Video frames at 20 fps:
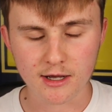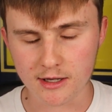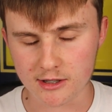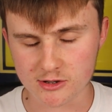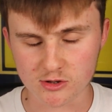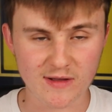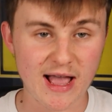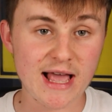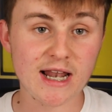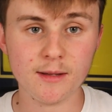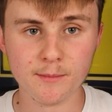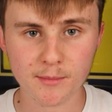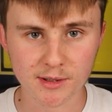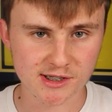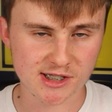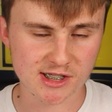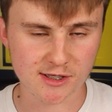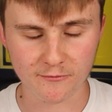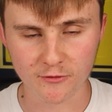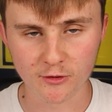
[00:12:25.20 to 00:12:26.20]
sort of
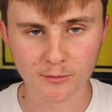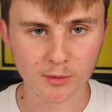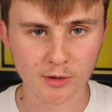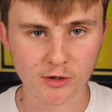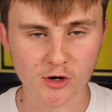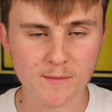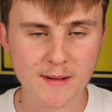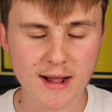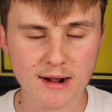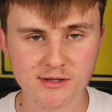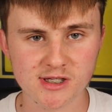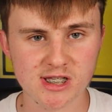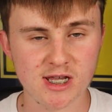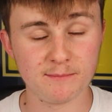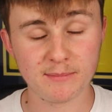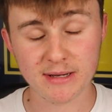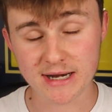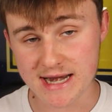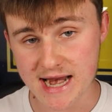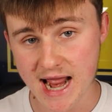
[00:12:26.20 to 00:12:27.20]
element as a footballer about
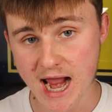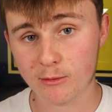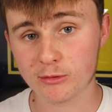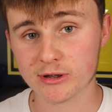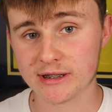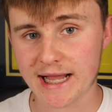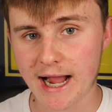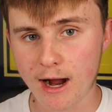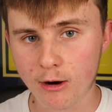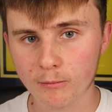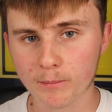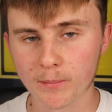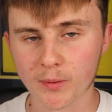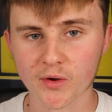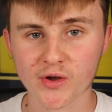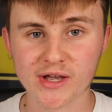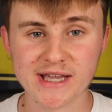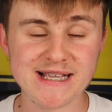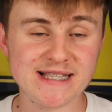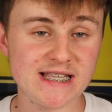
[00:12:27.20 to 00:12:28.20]
him. But now with the
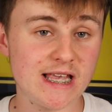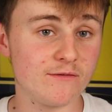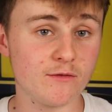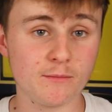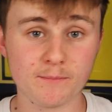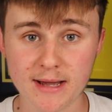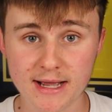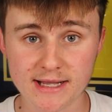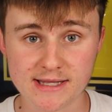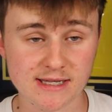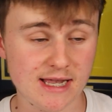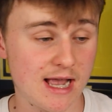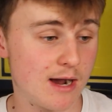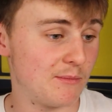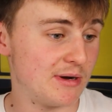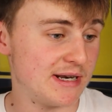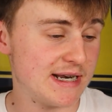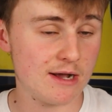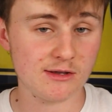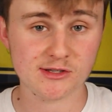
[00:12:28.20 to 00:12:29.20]
output, he's even better. And
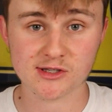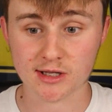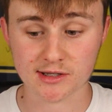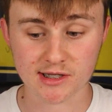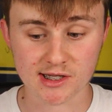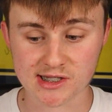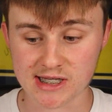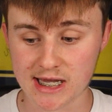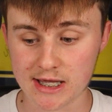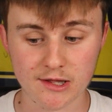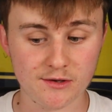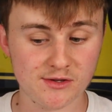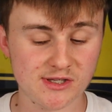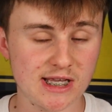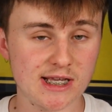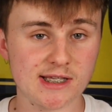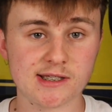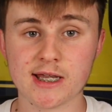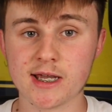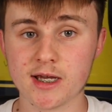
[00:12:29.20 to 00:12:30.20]
we're now starting to see those
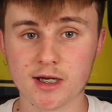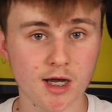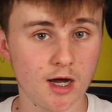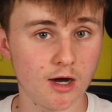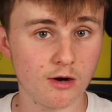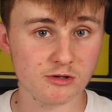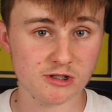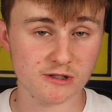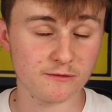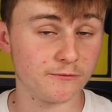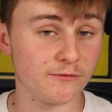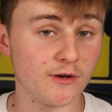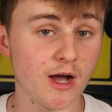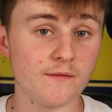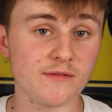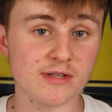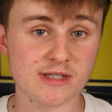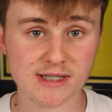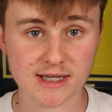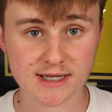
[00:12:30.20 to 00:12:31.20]
16 goals and
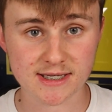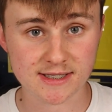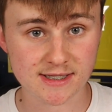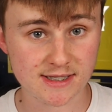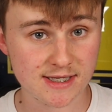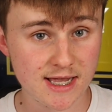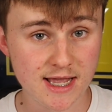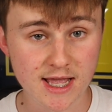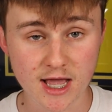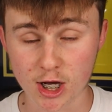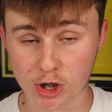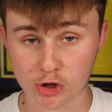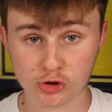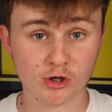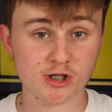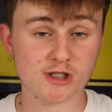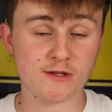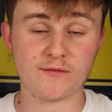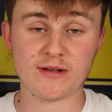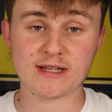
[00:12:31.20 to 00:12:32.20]
5 assists
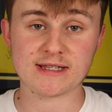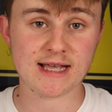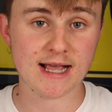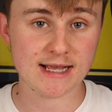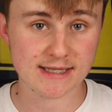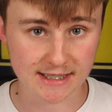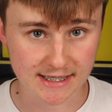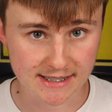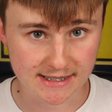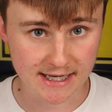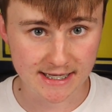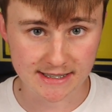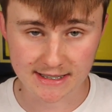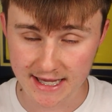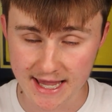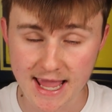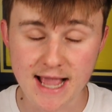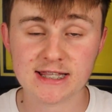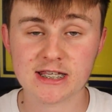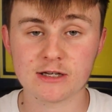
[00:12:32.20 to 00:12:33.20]
across a fantastic
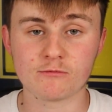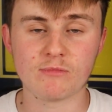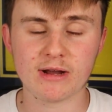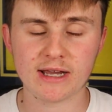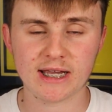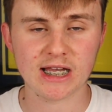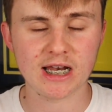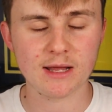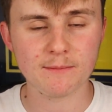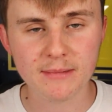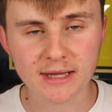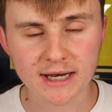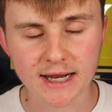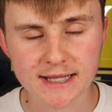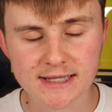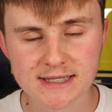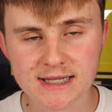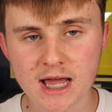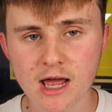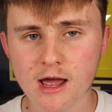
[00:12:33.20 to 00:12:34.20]
season, getting regular
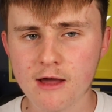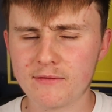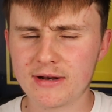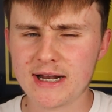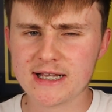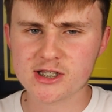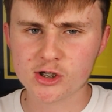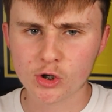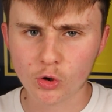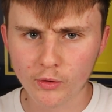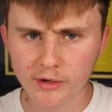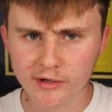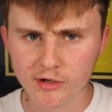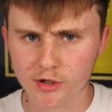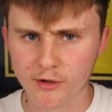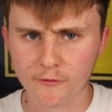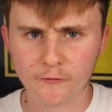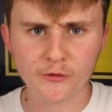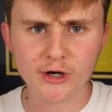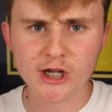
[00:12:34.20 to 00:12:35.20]
minutes. For Leyton Orient
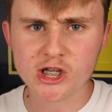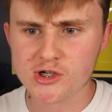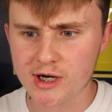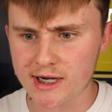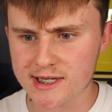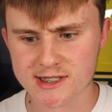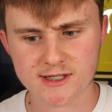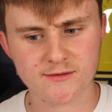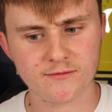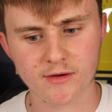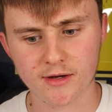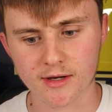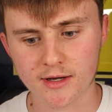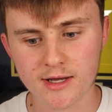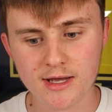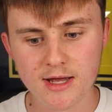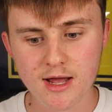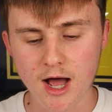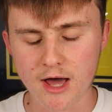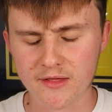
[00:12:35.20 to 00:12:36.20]
on a free transfer,
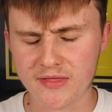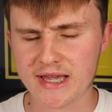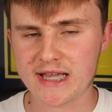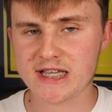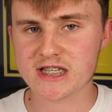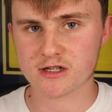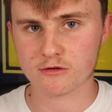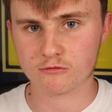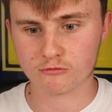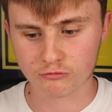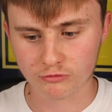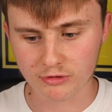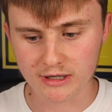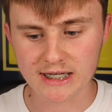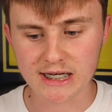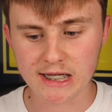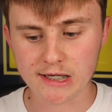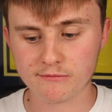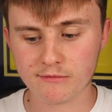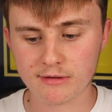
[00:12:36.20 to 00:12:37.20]
I think it's a
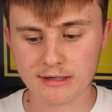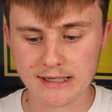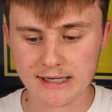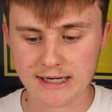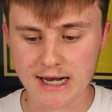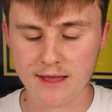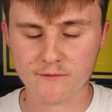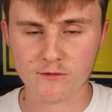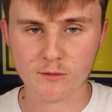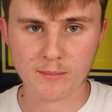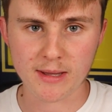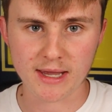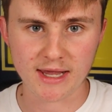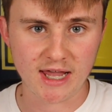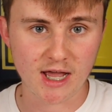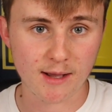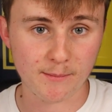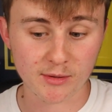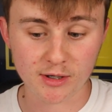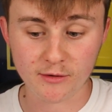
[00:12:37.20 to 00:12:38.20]
really, really clever
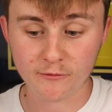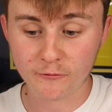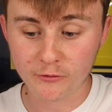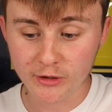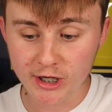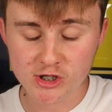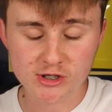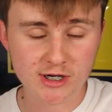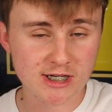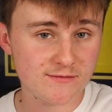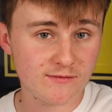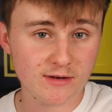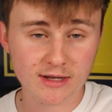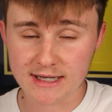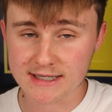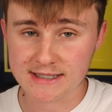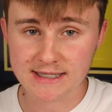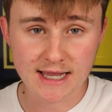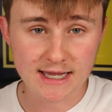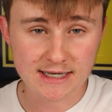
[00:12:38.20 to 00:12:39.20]
pickup. On a free transfer, like
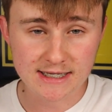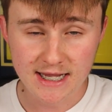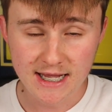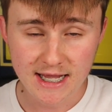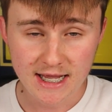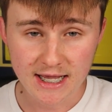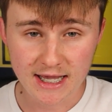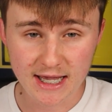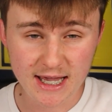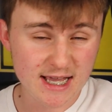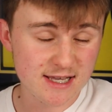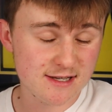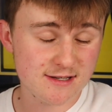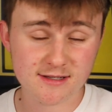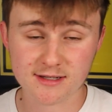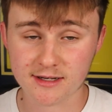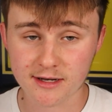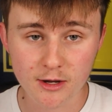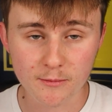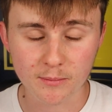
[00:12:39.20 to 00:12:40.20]
I said, it is
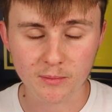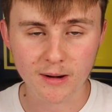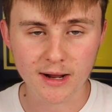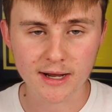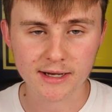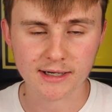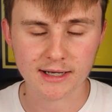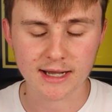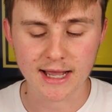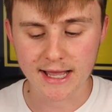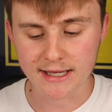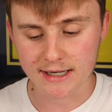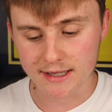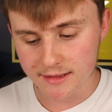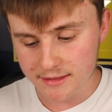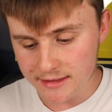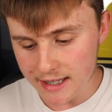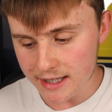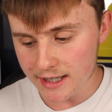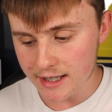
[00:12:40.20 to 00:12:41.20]
just a no-brainer. And I
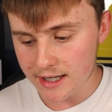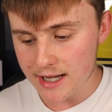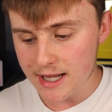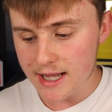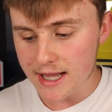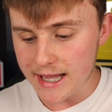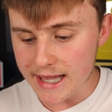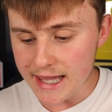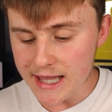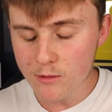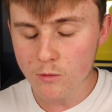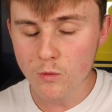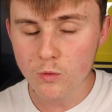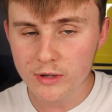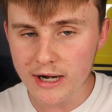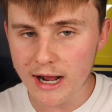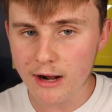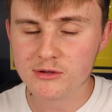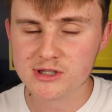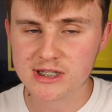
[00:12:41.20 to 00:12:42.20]
think he will
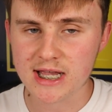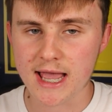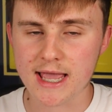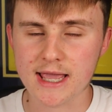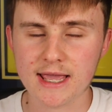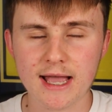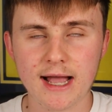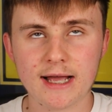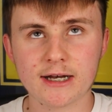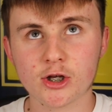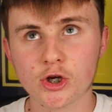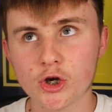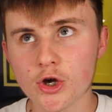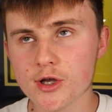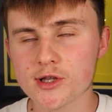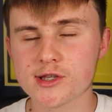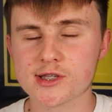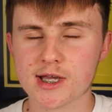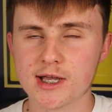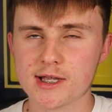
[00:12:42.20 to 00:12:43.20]
now take, and
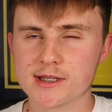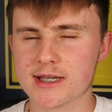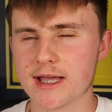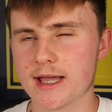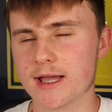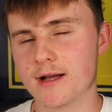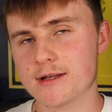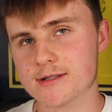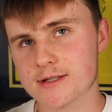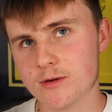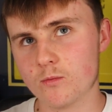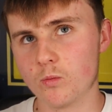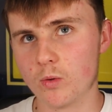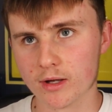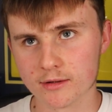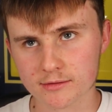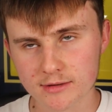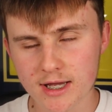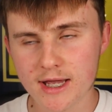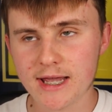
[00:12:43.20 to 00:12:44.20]
could take, I say
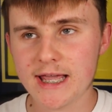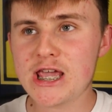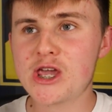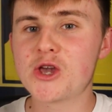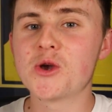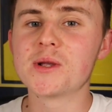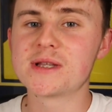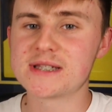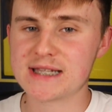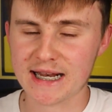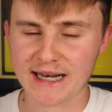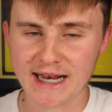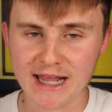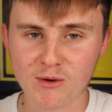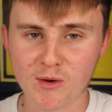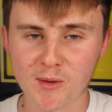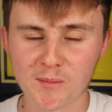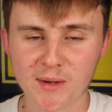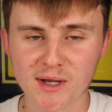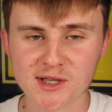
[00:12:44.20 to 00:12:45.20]
will, he could take
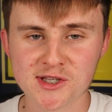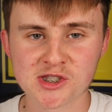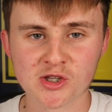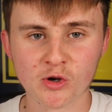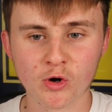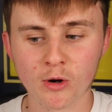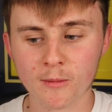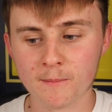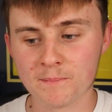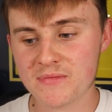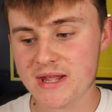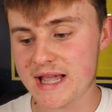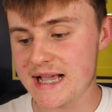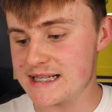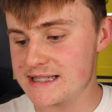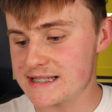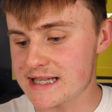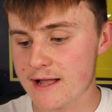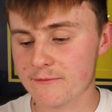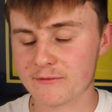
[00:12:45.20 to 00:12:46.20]
League One by storm.
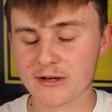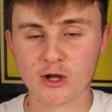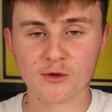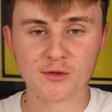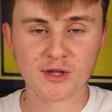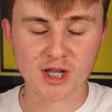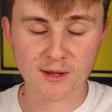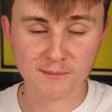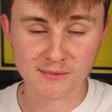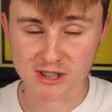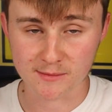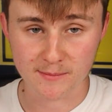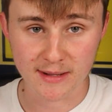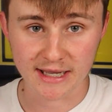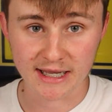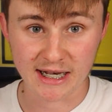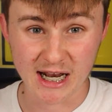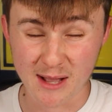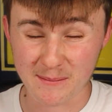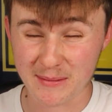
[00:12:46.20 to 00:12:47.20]
He's definitely got the numbers to
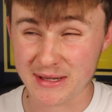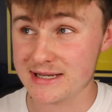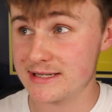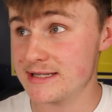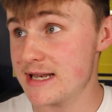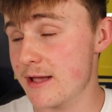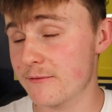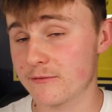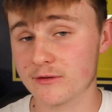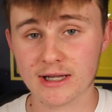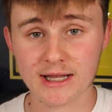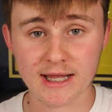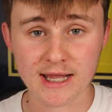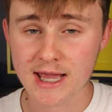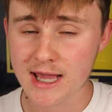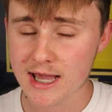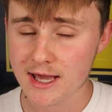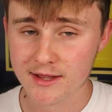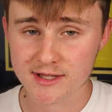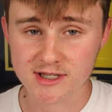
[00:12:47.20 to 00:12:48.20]
back it up, and definitely
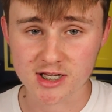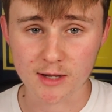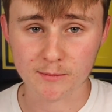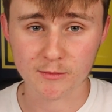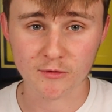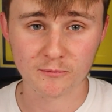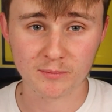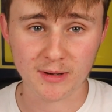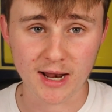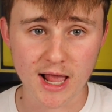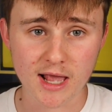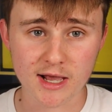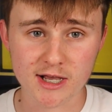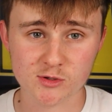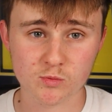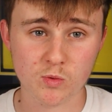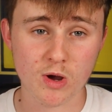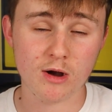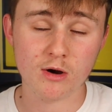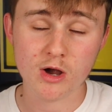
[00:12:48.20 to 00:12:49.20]
the type of player
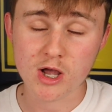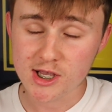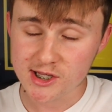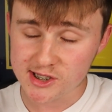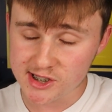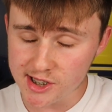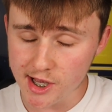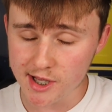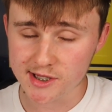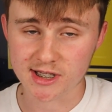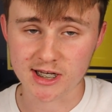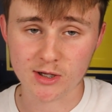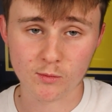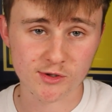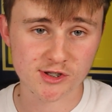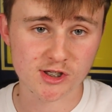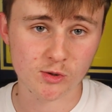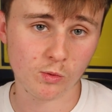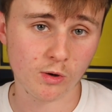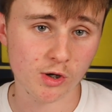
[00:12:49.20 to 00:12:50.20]
as well. Certainly
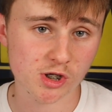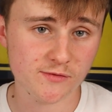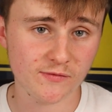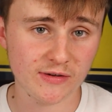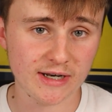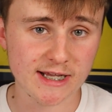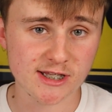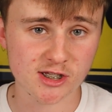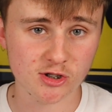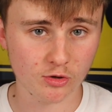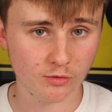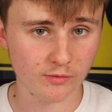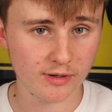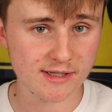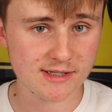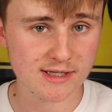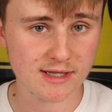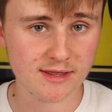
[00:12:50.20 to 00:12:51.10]
one to watch for Leyton Orient